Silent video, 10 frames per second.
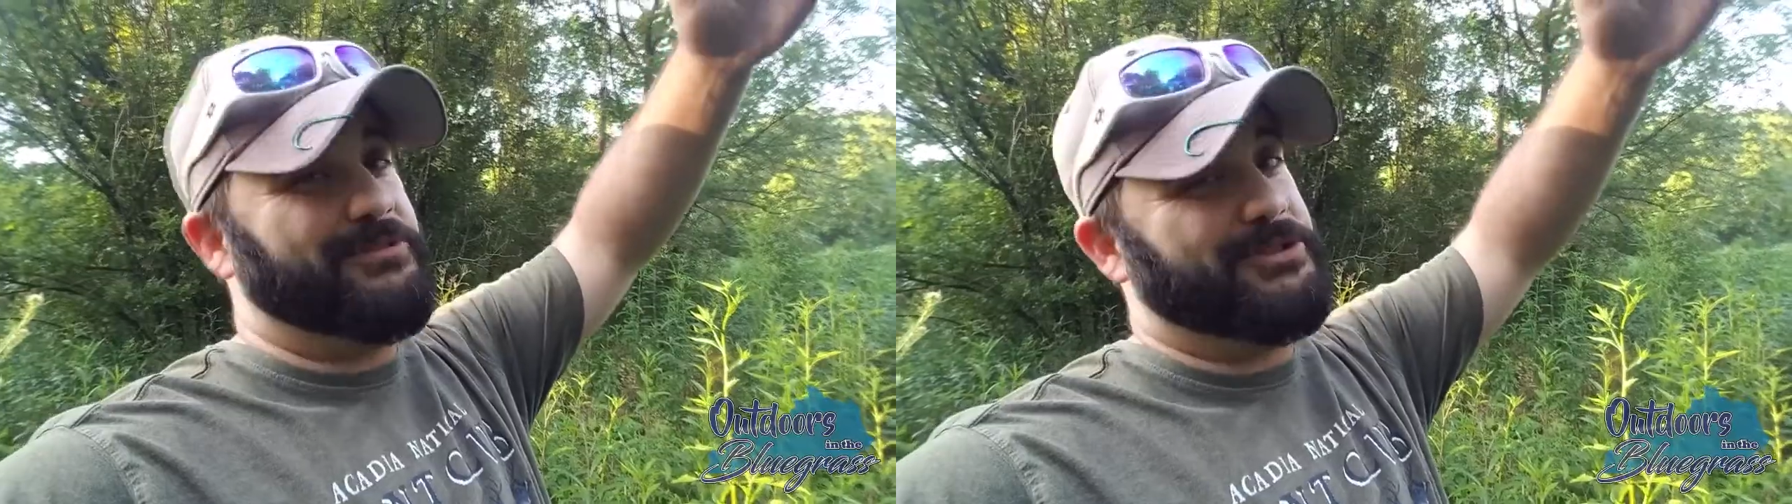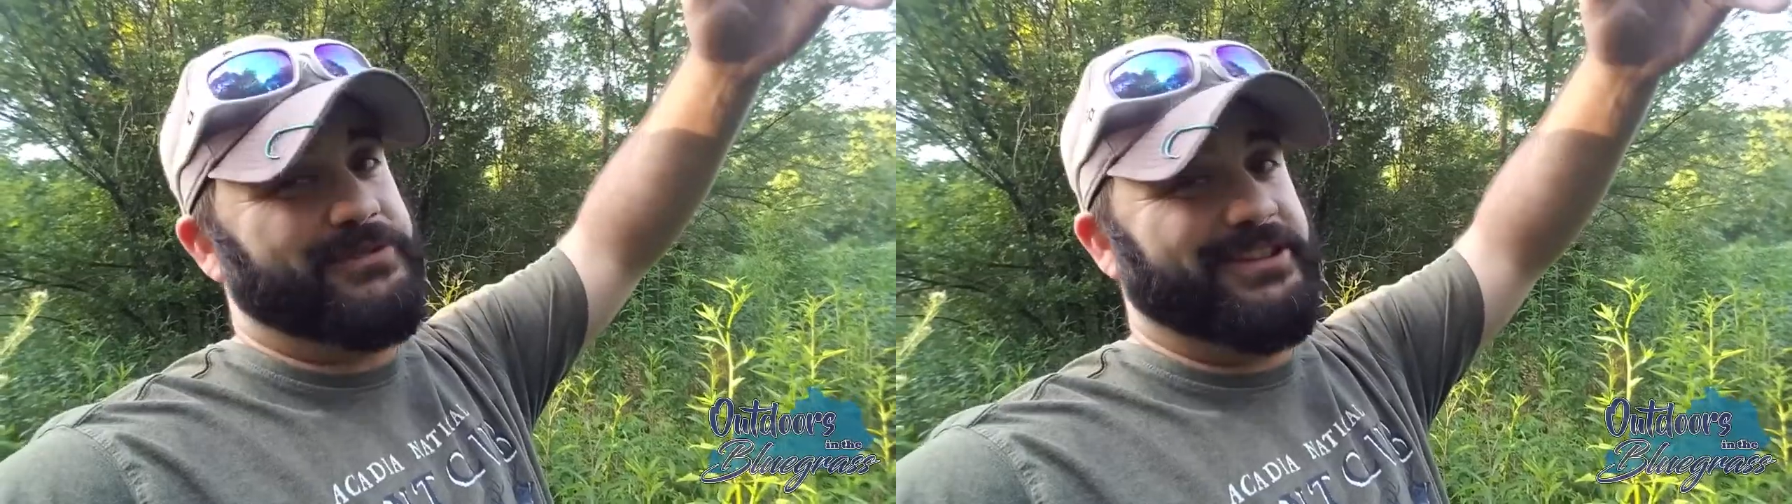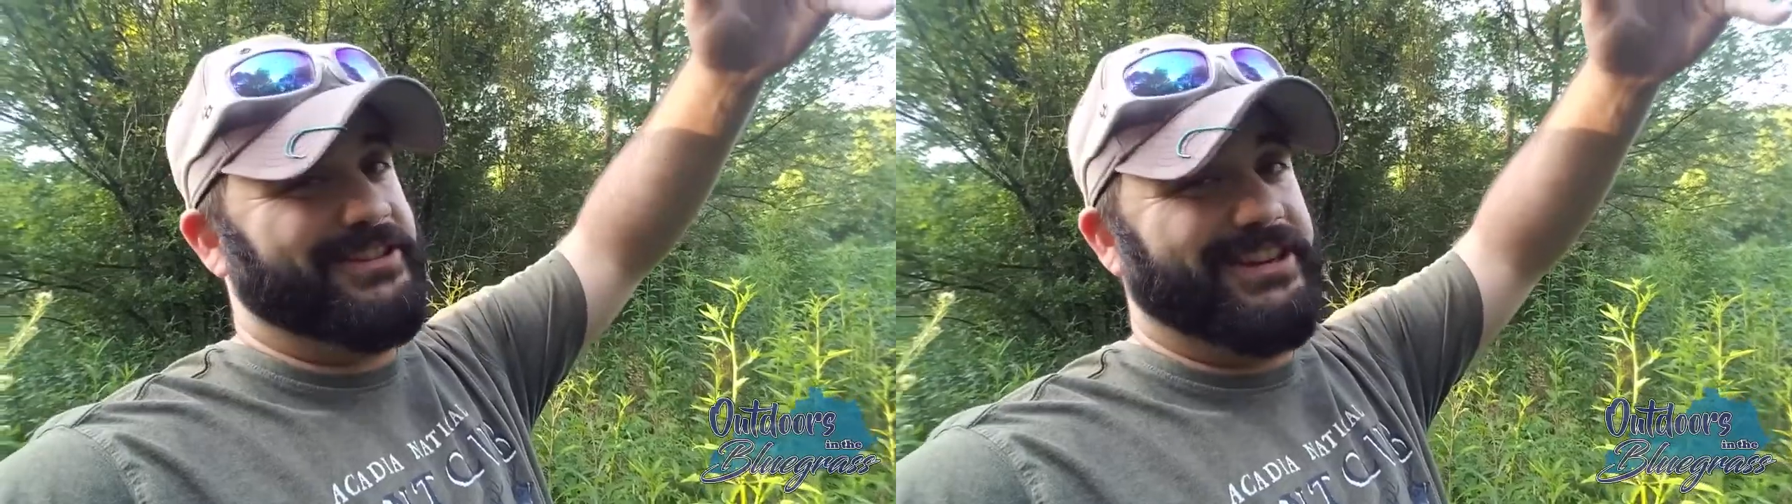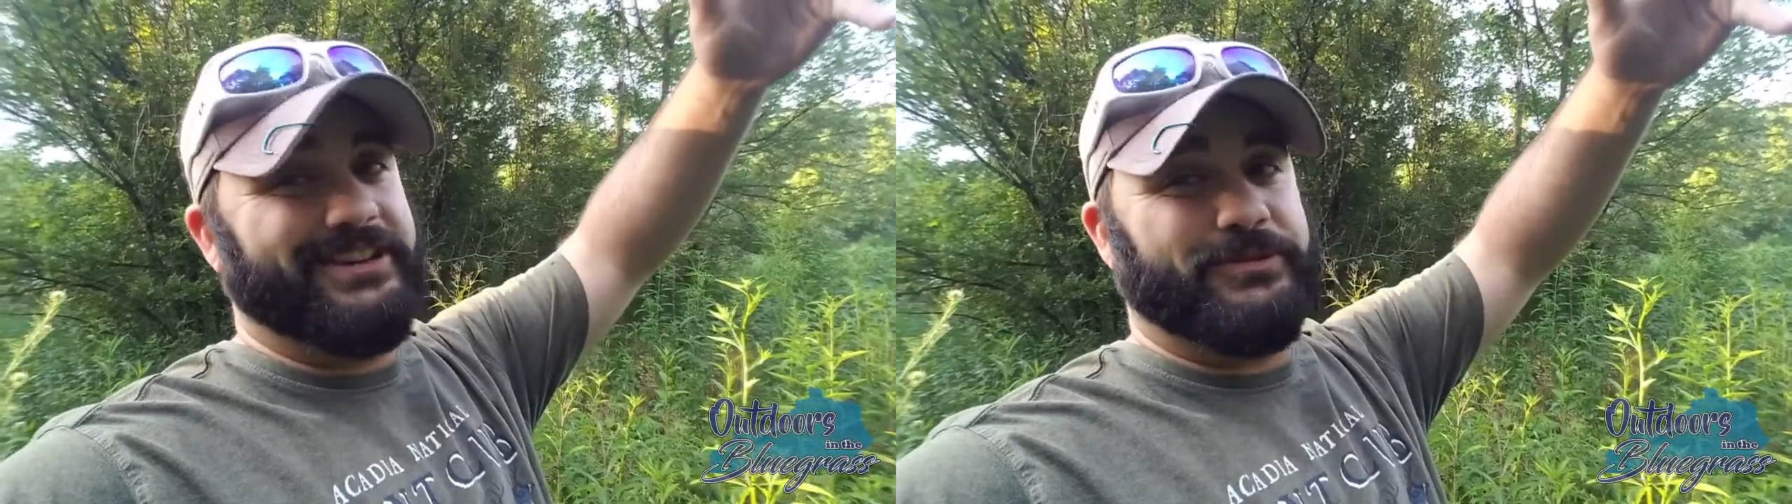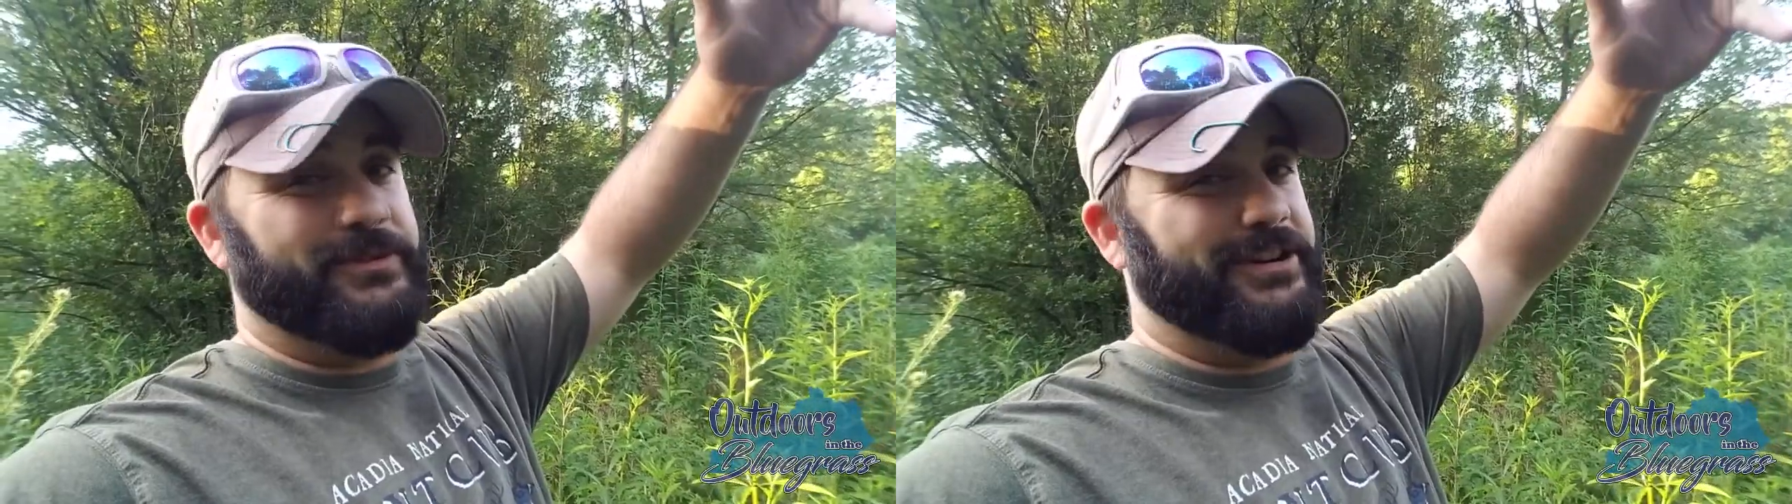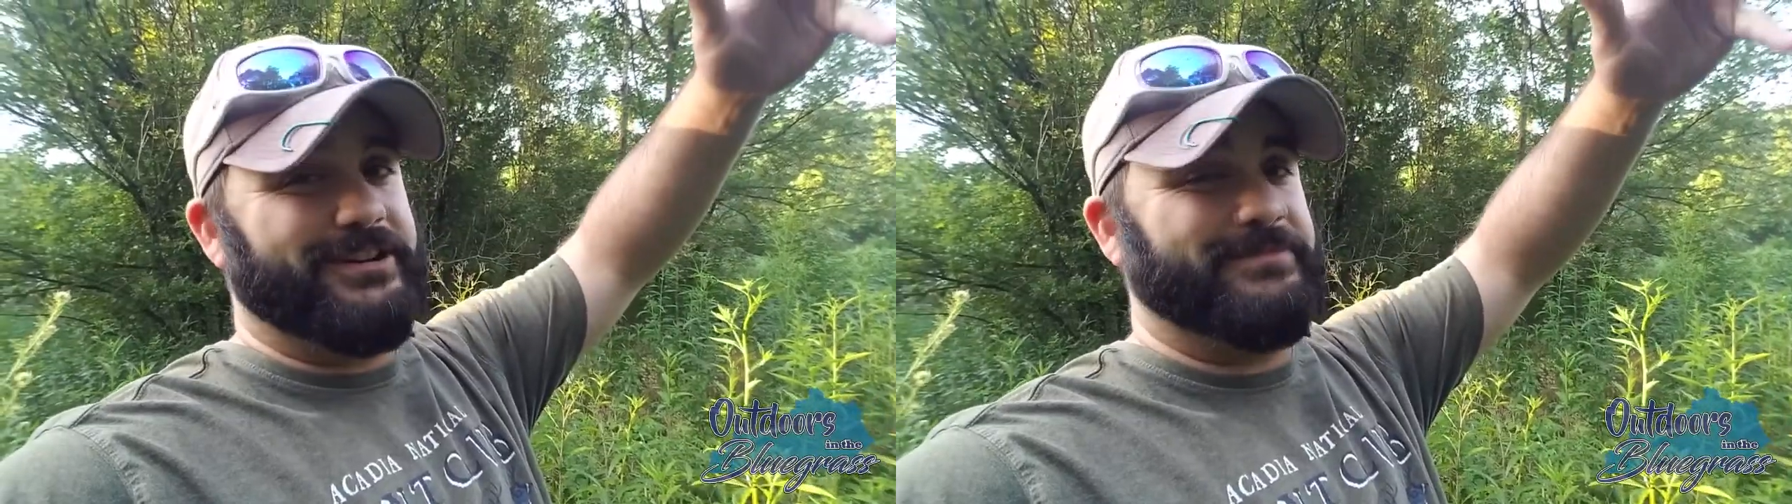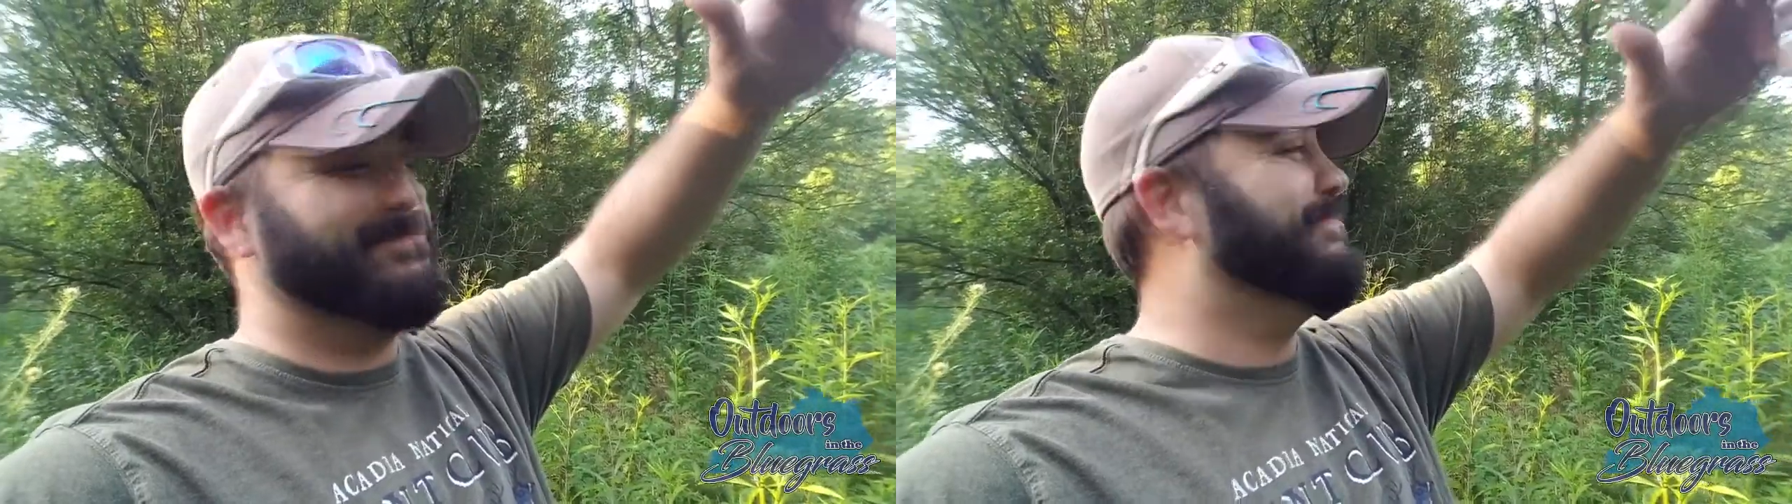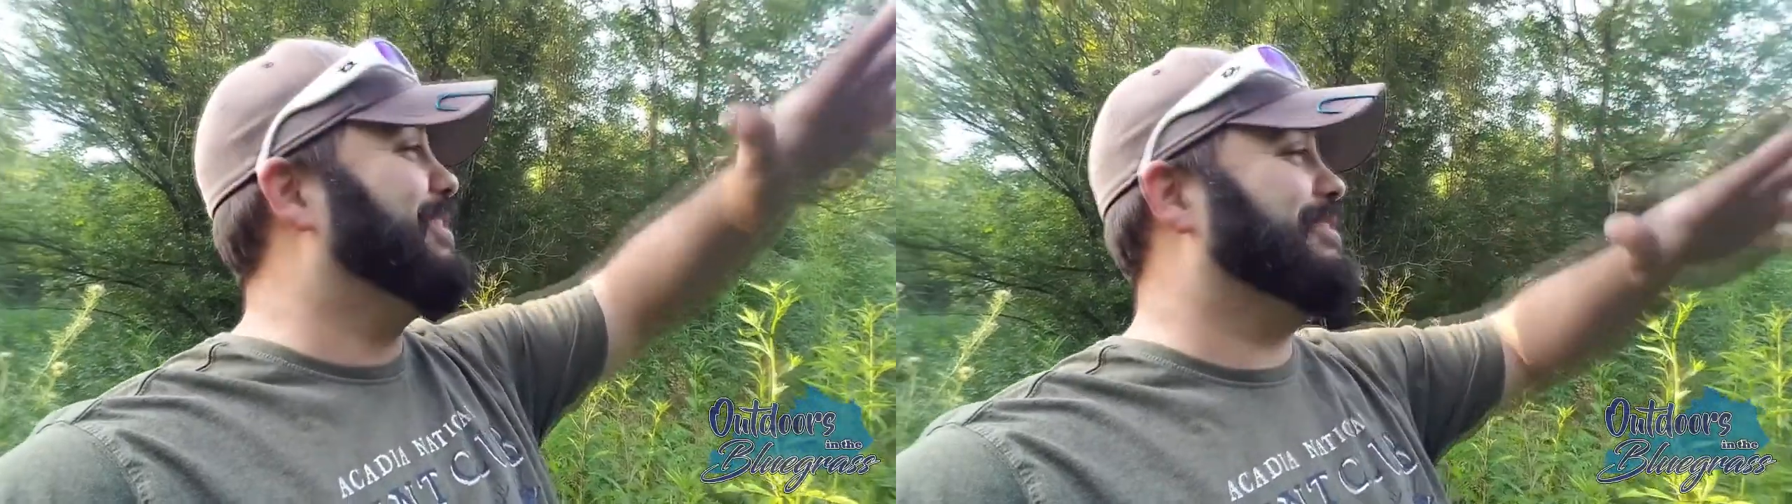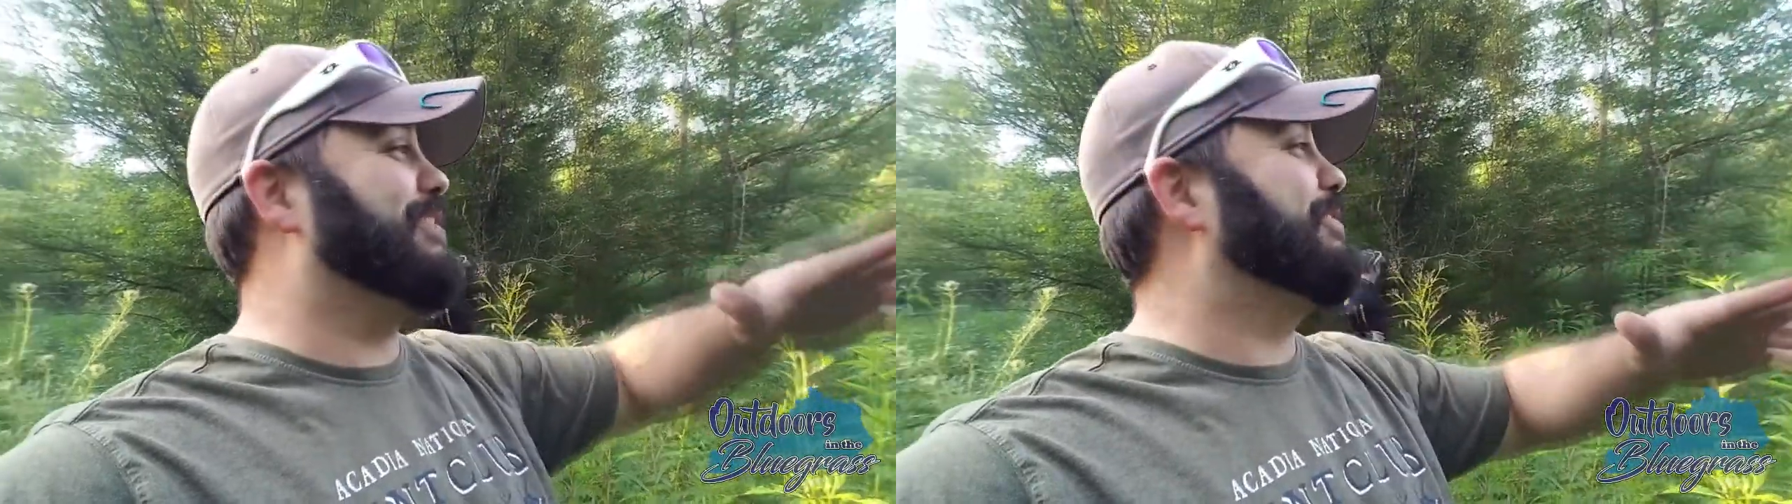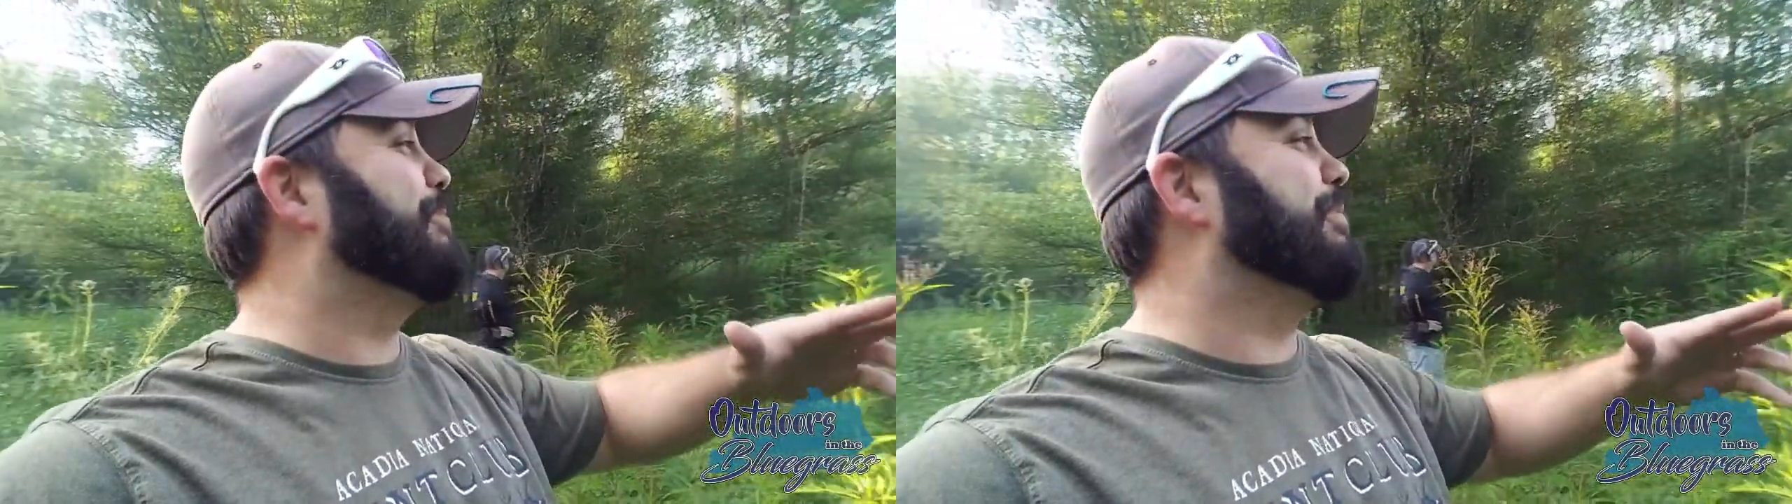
on which way the deer's walking, whether that's a good